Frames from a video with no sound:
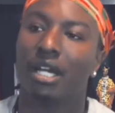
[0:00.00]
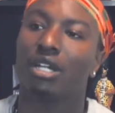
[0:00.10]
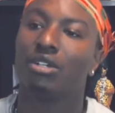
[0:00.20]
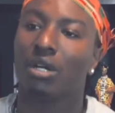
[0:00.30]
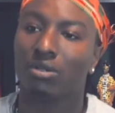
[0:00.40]

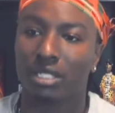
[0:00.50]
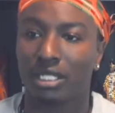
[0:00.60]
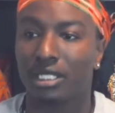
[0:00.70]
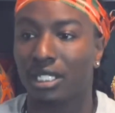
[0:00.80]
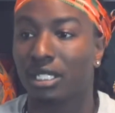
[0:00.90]
you know,
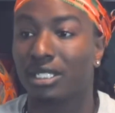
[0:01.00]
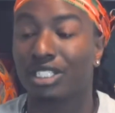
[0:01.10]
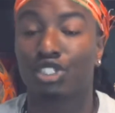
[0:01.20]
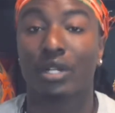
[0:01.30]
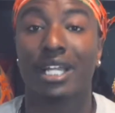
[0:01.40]

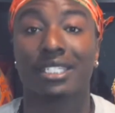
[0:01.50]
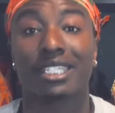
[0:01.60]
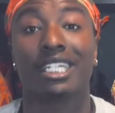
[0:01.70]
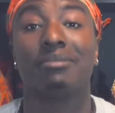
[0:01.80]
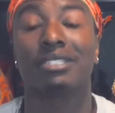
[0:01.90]
the trends
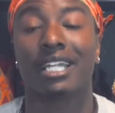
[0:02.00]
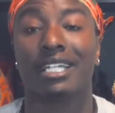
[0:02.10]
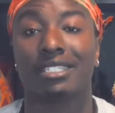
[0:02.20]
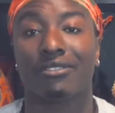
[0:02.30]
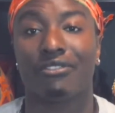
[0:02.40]
keep
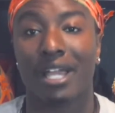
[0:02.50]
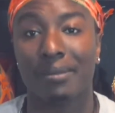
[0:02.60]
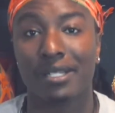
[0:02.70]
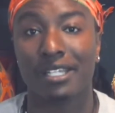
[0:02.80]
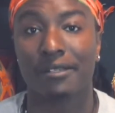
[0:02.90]
changing,
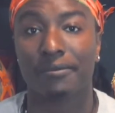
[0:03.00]
family.